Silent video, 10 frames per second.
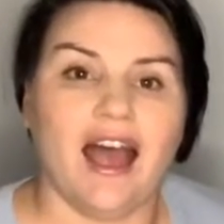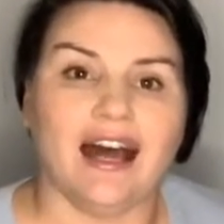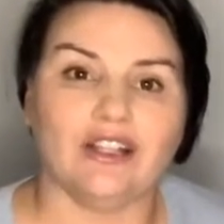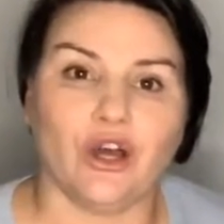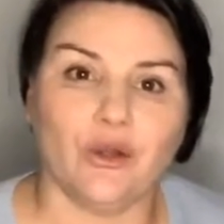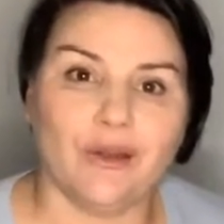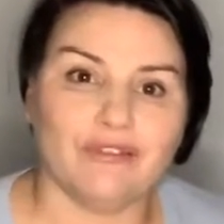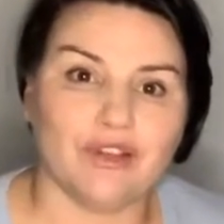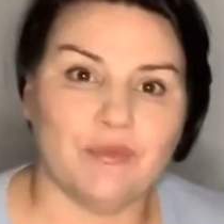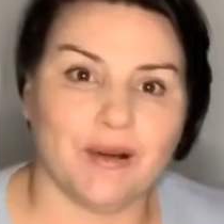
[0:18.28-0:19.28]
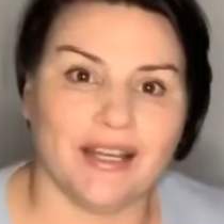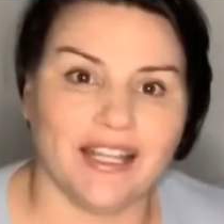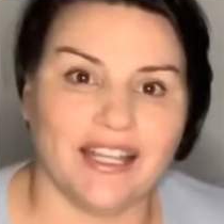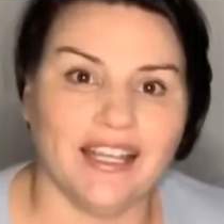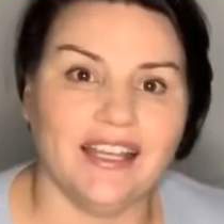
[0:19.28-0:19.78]
Hello
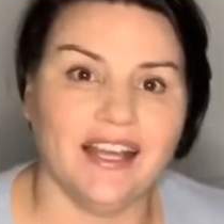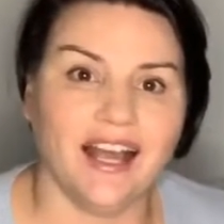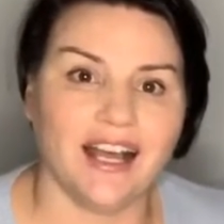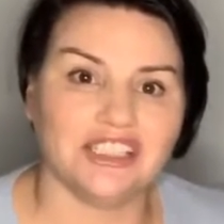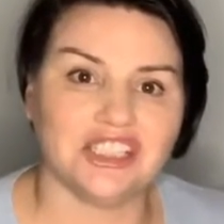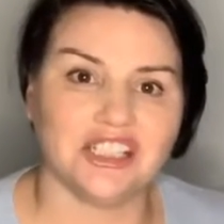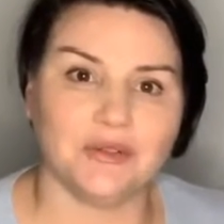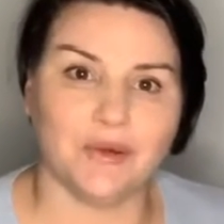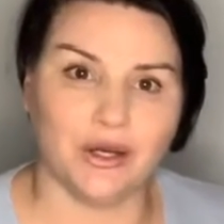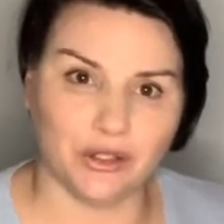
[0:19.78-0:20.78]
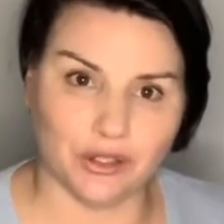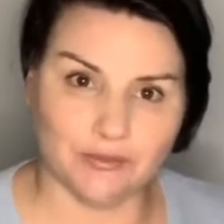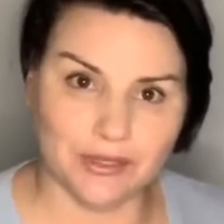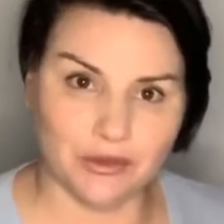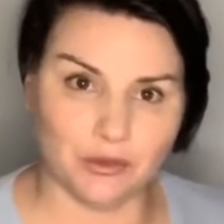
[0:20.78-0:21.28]
everybody, Hutchie, welcome.